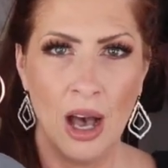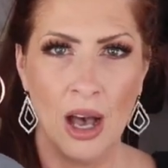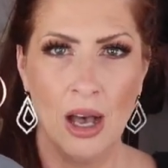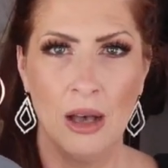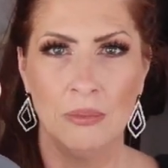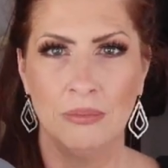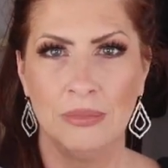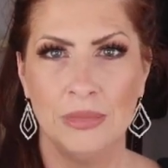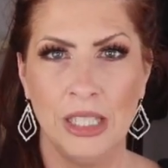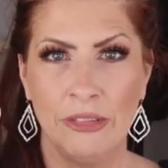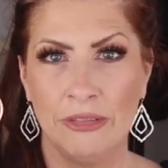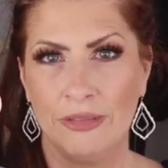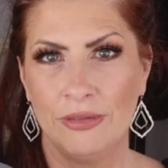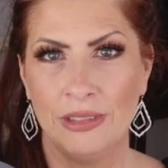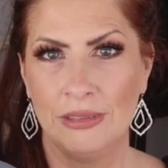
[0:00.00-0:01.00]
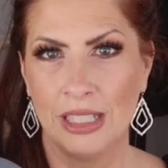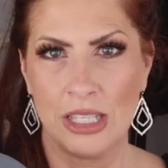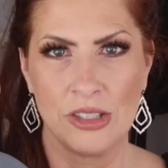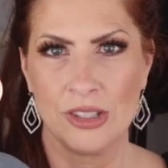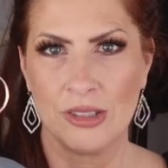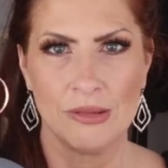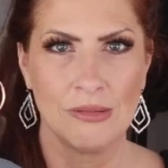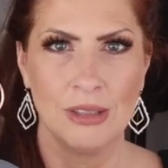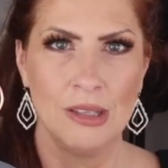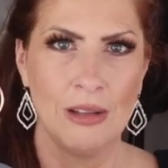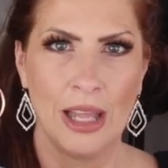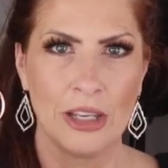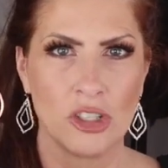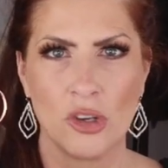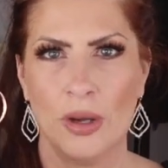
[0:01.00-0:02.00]
Unless you
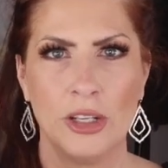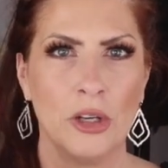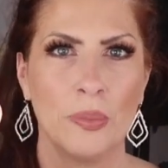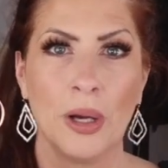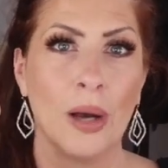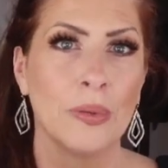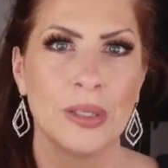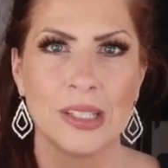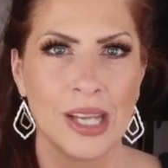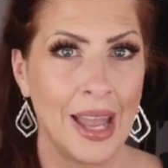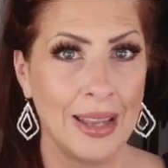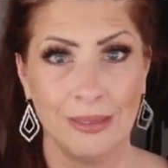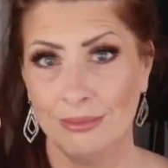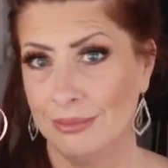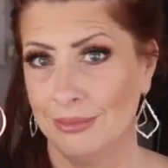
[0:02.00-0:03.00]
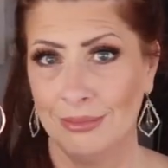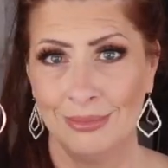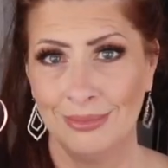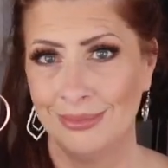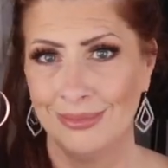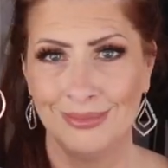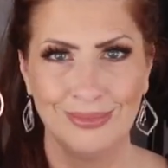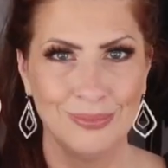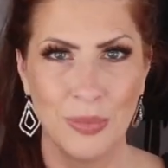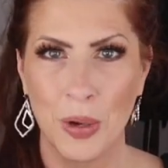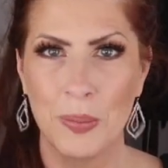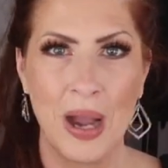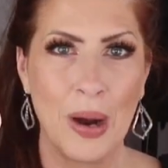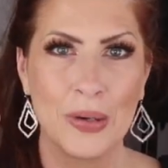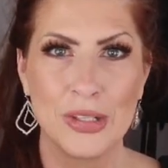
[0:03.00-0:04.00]
like showing your bra, which hey,
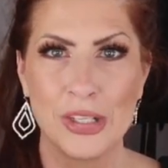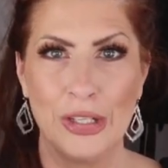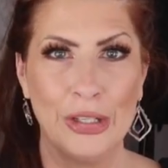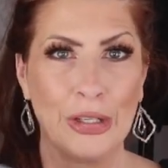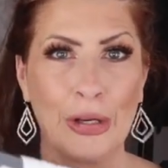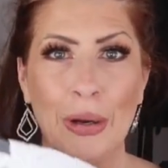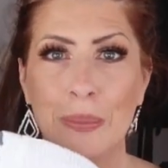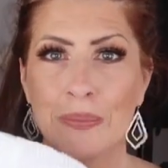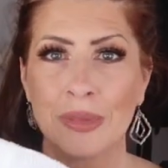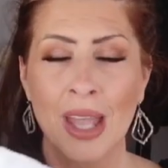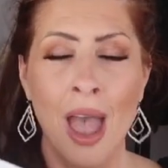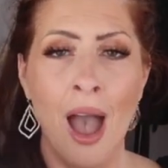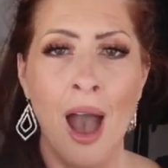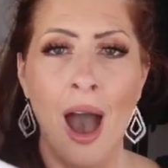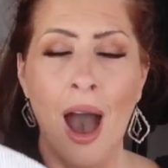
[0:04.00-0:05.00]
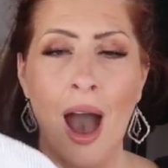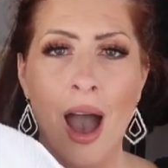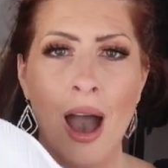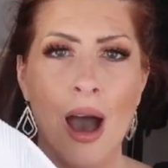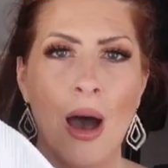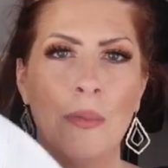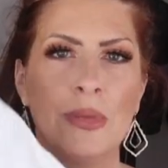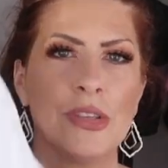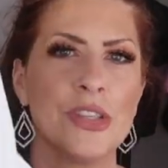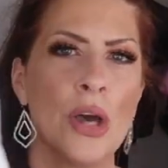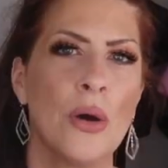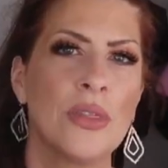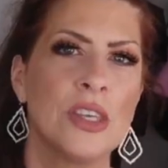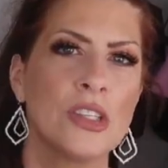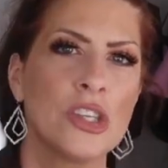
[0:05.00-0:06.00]
more power to you, girl.
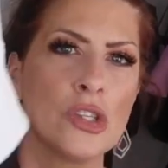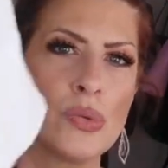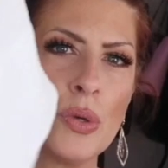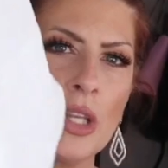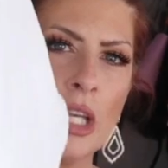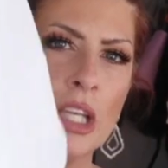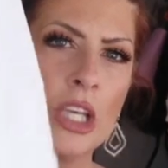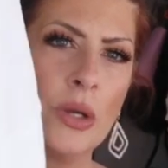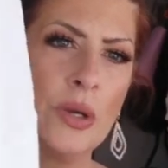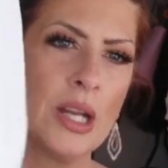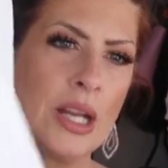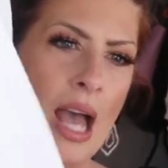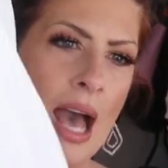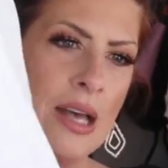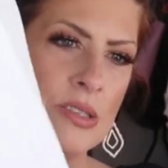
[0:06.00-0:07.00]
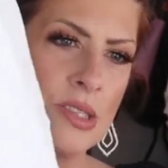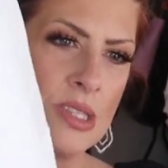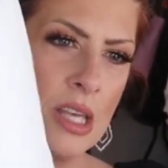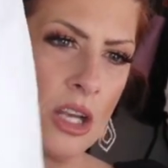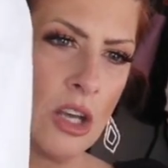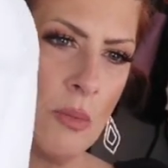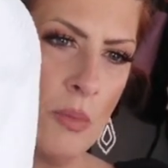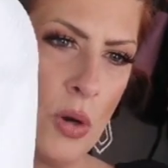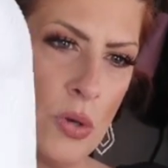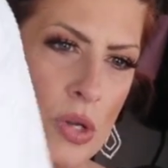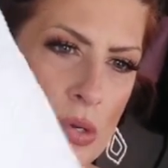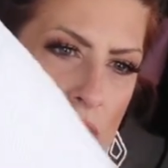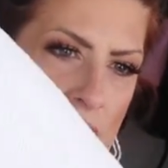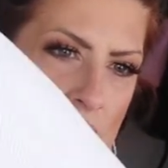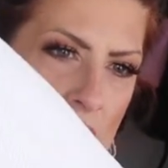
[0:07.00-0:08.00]
So this is really cute. It has the
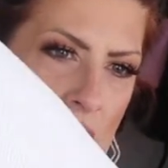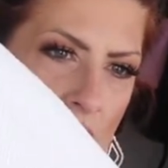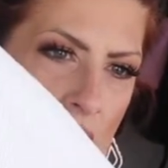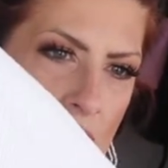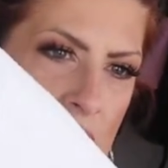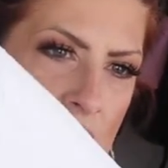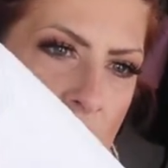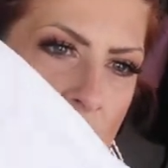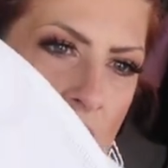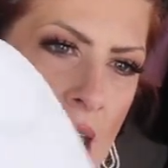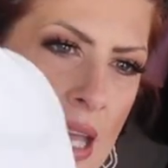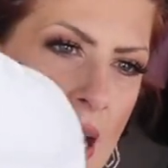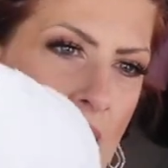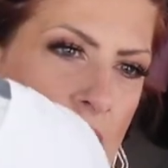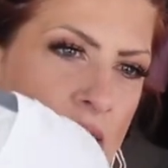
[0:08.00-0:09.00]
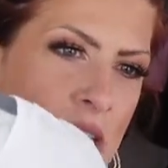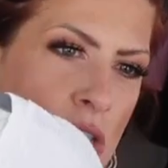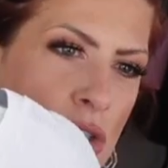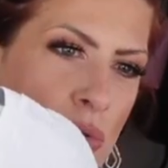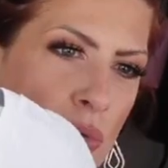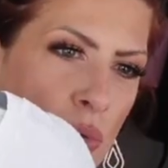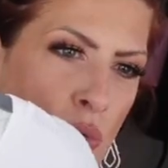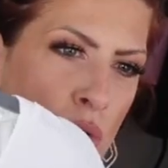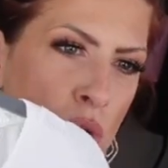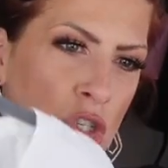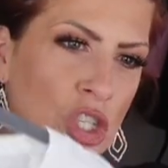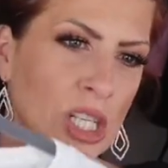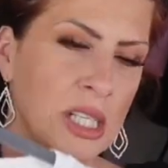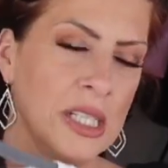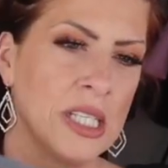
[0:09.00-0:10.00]
kimono sleeves. It has this
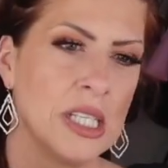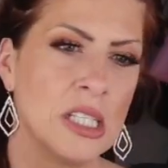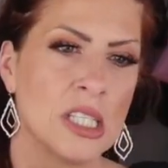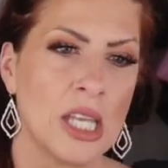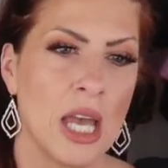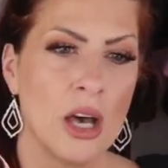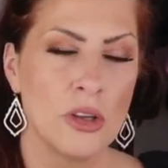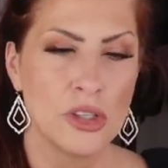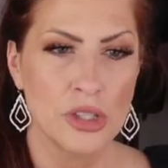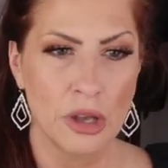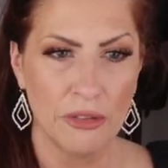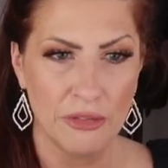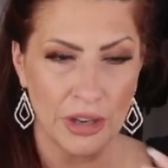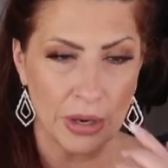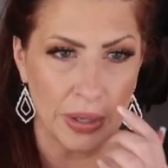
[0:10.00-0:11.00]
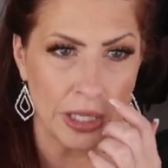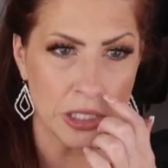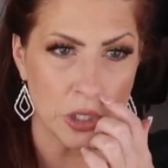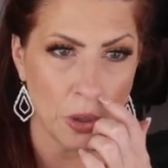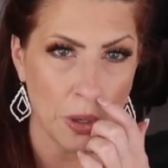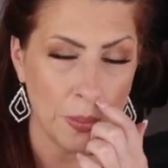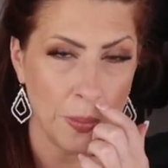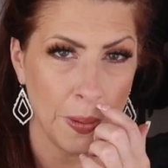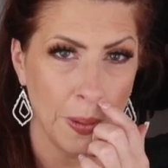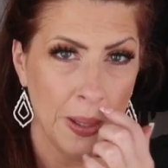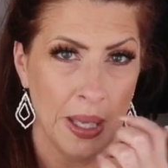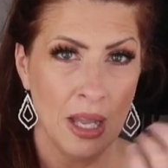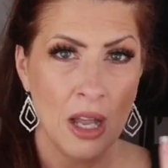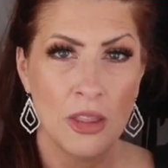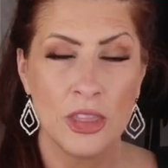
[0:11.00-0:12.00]
ruching detail, so very adorable.